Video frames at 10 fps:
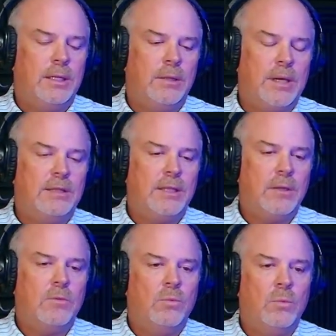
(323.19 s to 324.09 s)
I think
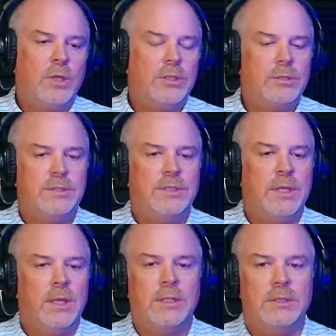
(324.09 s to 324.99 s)
what you're
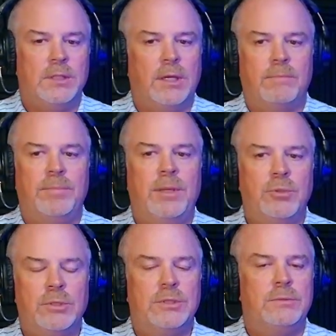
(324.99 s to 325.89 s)
seeing is like people
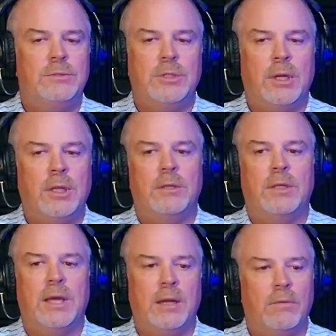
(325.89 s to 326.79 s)
are starting to
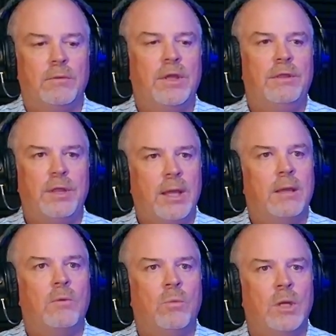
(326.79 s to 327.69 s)
kind of rethink
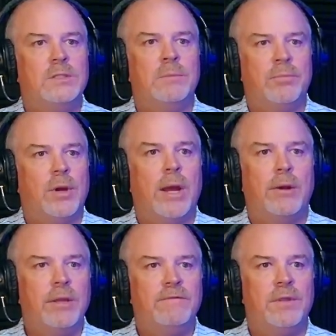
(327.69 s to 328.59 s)
what's in
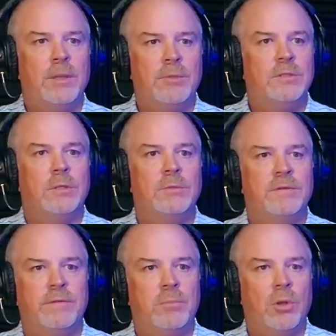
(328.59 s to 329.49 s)
priority for them in terms
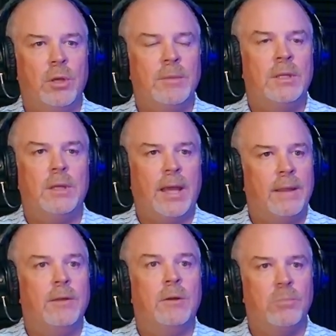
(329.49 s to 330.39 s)
of employment
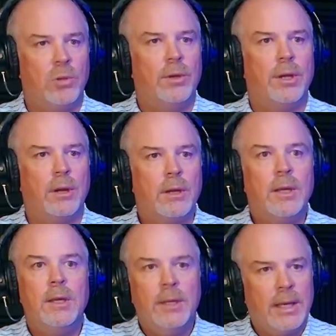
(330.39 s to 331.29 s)
and their employer,
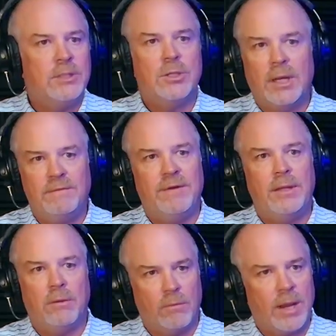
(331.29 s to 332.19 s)
and trying to find
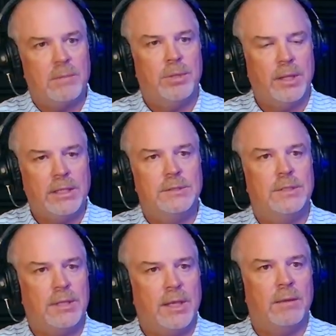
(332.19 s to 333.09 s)
the right place
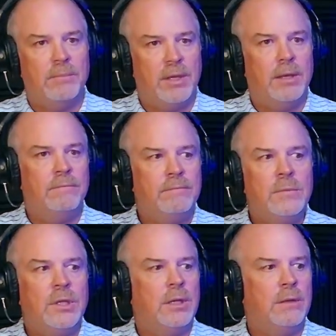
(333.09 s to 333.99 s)
that they can be,
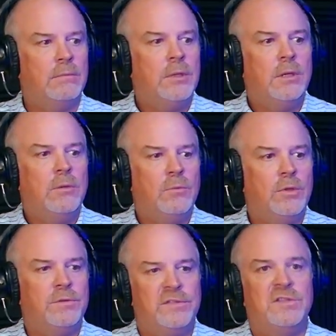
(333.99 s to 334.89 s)

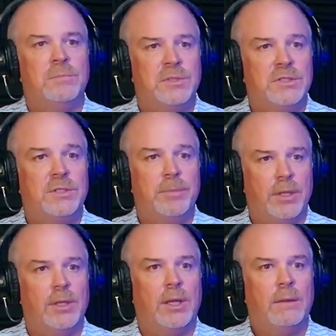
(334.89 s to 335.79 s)
with some
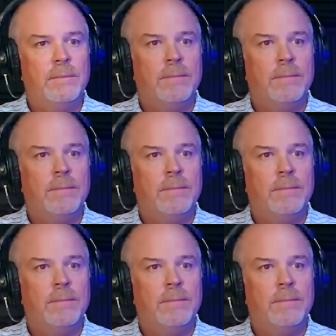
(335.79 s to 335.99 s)
stability.